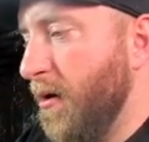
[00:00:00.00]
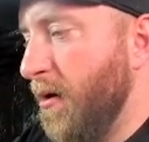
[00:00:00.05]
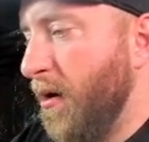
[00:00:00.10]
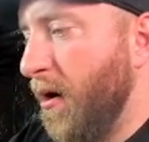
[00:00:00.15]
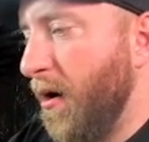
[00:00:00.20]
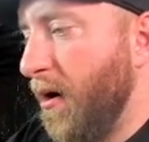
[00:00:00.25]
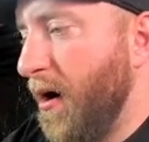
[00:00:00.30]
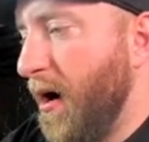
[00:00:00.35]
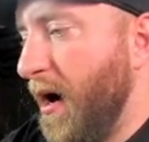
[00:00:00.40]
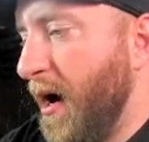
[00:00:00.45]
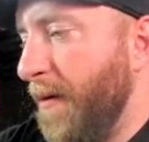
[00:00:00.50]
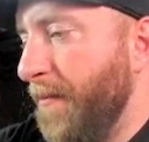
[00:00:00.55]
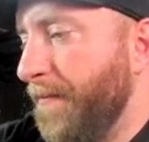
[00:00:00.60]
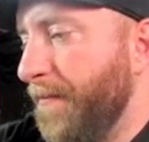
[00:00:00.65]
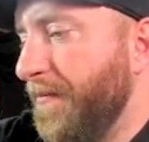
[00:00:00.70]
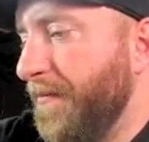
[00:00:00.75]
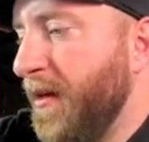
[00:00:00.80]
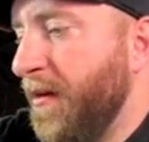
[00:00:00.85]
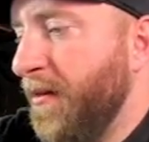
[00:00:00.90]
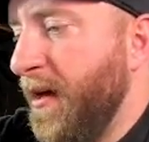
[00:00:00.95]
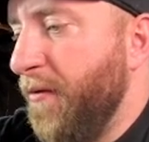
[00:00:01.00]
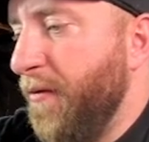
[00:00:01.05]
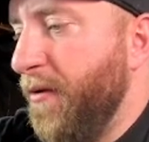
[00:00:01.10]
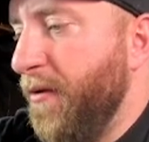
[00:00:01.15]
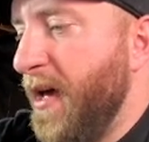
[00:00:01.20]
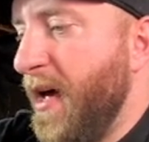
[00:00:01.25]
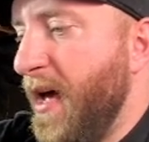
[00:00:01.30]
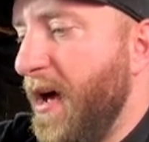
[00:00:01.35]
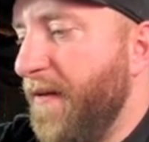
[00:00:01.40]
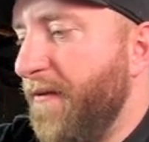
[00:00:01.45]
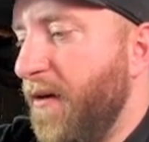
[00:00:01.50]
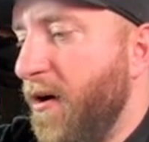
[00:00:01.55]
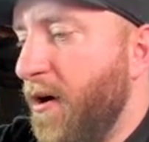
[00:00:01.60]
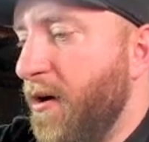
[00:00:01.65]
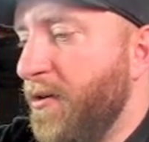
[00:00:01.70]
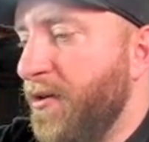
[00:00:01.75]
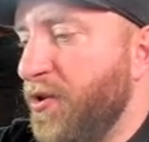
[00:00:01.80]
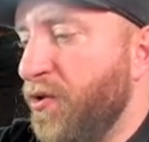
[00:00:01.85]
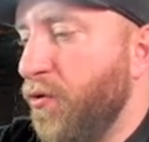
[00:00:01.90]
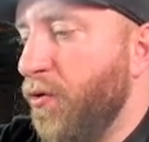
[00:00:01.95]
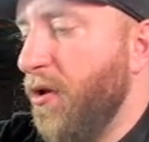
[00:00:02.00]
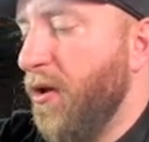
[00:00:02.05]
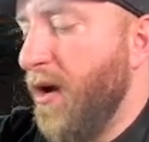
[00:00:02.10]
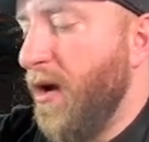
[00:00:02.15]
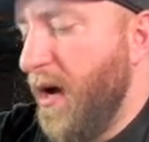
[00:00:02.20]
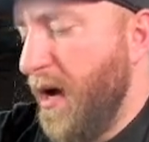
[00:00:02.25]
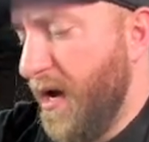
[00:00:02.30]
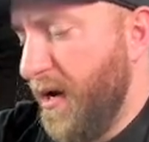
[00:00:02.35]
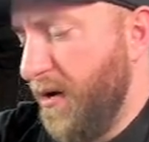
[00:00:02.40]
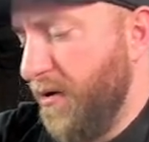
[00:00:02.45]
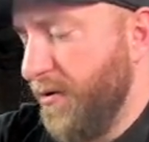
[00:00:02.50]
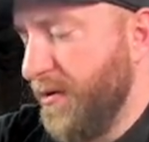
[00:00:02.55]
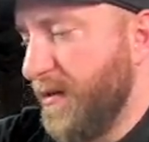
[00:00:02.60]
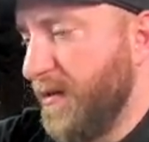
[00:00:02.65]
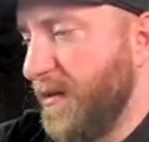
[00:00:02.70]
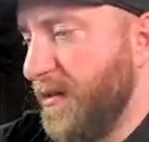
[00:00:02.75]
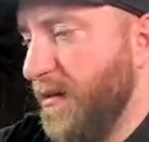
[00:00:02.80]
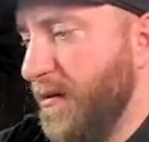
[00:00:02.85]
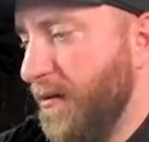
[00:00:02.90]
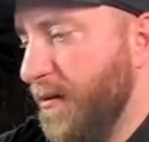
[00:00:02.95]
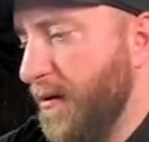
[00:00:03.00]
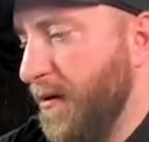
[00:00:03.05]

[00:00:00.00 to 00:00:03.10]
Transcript: All right. Then we have our dual autos.